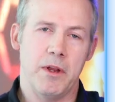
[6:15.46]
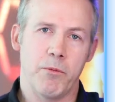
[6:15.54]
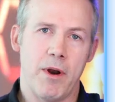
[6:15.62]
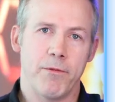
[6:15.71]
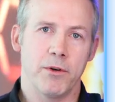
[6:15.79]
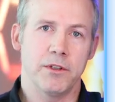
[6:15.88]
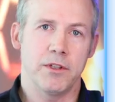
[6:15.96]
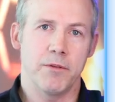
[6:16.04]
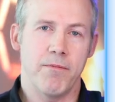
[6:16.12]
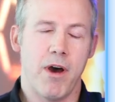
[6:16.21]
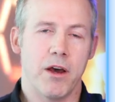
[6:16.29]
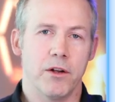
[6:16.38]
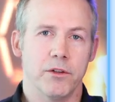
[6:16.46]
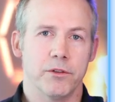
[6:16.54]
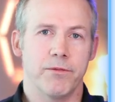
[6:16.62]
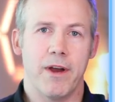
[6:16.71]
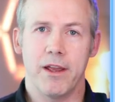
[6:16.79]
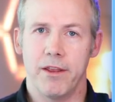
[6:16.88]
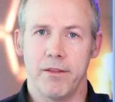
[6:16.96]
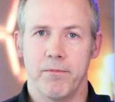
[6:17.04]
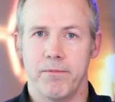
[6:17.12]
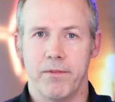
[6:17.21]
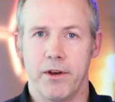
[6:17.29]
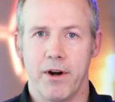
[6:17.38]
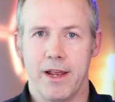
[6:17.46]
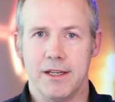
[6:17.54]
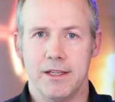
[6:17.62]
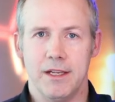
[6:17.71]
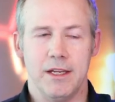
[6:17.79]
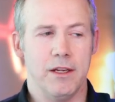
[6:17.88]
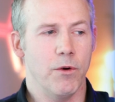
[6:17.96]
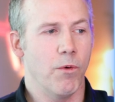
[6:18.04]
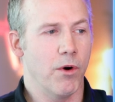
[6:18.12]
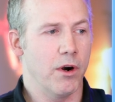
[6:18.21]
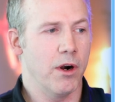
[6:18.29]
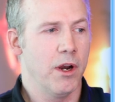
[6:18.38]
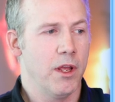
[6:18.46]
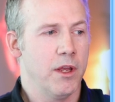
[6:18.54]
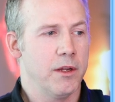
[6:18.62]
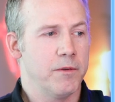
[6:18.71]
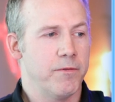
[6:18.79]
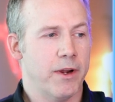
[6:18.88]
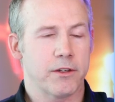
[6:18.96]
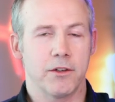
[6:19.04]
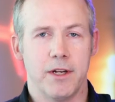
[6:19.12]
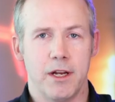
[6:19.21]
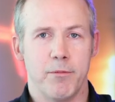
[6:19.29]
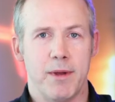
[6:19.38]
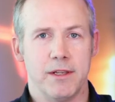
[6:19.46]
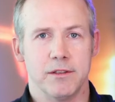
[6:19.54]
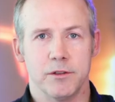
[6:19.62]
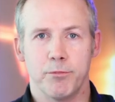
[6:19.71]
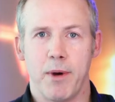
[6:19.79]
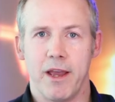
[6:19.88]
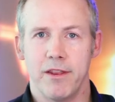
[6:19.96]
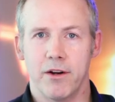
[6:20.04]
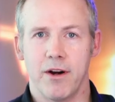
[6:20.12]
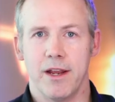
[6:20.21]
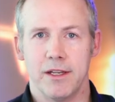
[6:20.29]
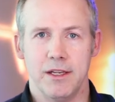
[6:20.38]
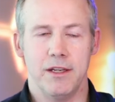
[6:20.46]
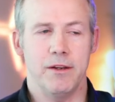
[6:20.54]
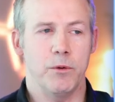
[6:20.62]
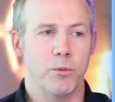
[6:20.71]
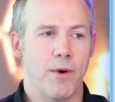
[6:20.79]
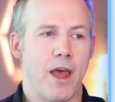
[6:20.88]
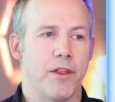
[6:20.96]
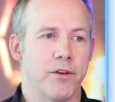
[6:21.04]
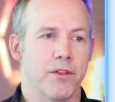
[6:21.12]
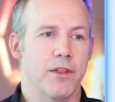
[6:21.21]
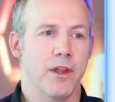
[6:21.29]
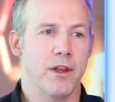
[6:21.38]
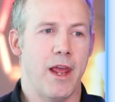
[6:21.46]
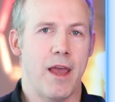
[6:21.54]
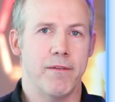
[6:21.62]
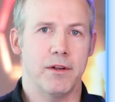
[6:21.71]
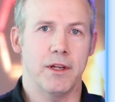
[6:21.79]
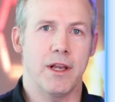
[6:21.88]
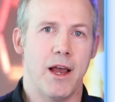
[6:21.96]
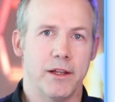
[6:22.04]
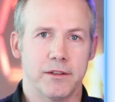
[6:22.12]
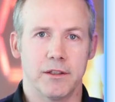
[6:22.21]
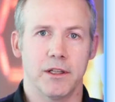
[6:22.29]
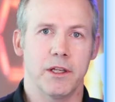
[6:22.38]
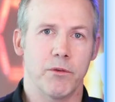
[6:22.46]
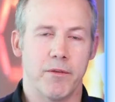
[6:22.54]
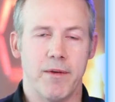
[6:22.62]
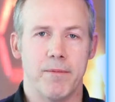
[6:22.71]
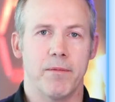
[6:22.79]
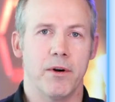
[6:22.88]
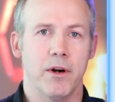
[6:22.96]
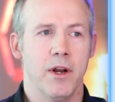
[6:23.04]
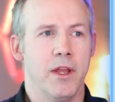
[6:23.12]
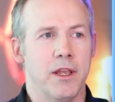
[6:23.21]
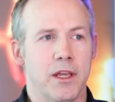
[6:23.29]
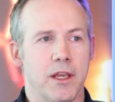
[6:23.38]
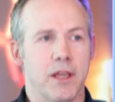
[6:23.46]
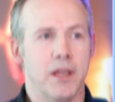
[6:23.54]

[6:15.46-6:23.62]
referencing models by their ID or vector databases by their ID rather than having to constantly remember in